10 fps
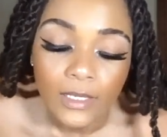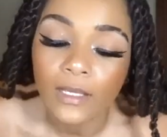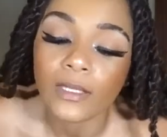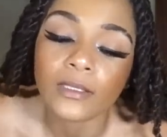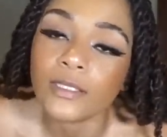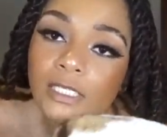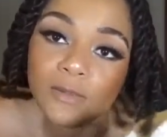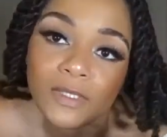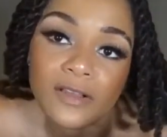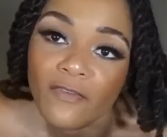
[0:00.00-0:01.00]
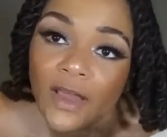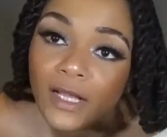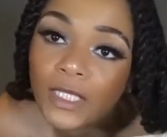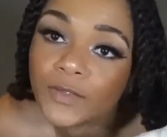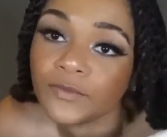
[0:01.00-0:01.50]
it just was a
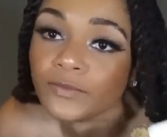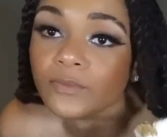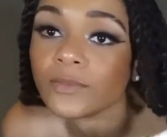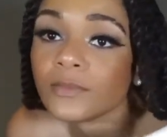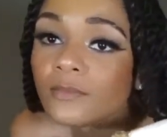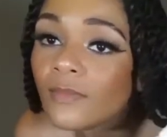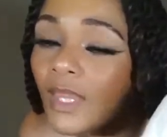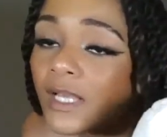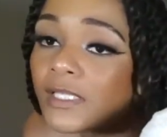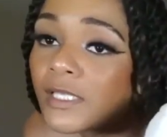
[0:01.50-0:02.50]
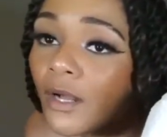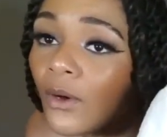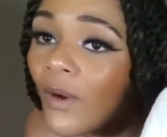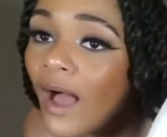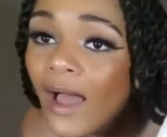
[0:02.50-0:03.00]
fail.
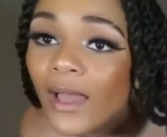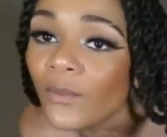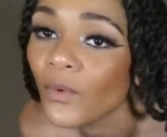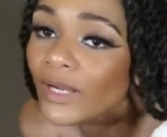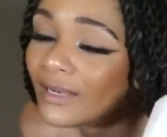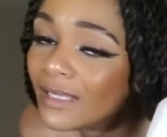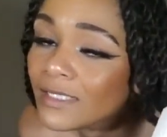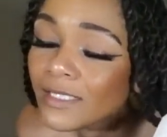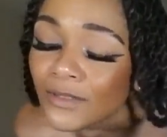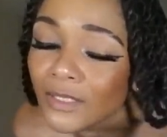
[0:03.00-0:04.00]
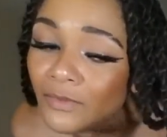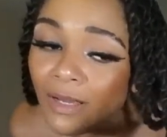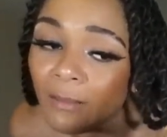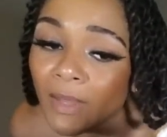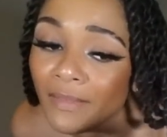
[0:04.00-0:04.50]
So I wouldn't necessarily
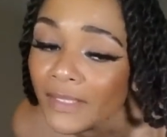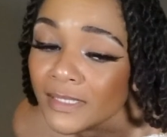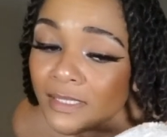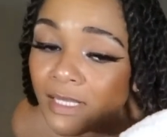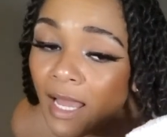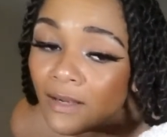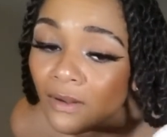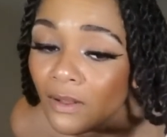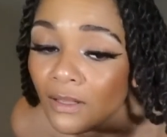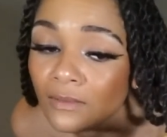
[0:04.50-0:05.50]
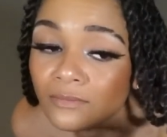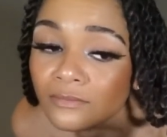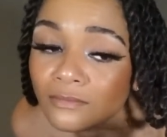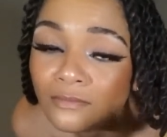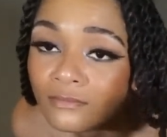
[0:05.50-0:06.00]
recommend this at all.
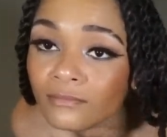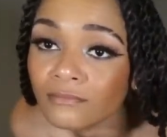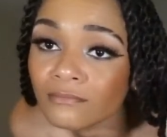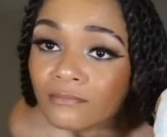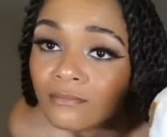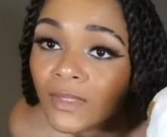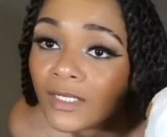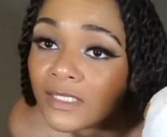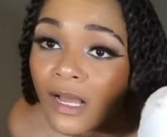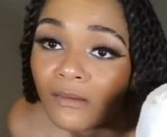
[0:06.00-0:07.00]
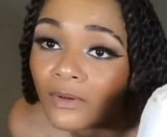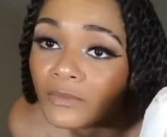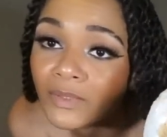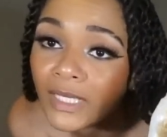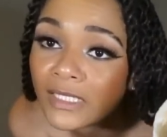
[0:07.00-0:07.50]
There's not
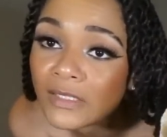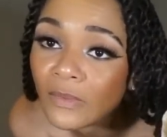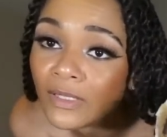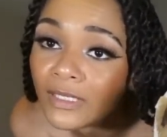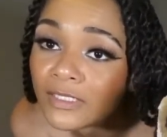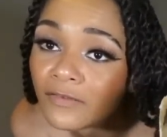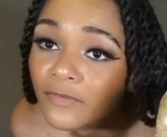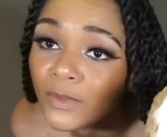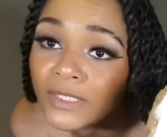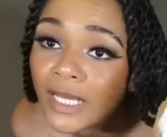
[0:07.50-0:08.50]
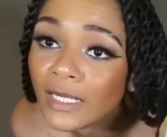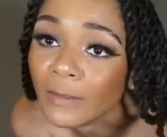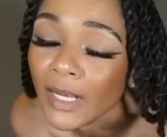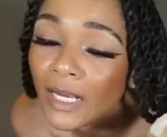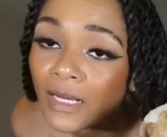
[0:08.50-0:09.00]
one place where there's a full teddy
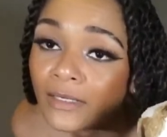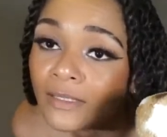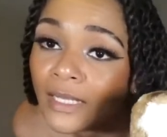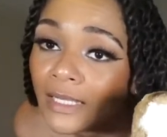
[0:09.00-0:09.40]
bear and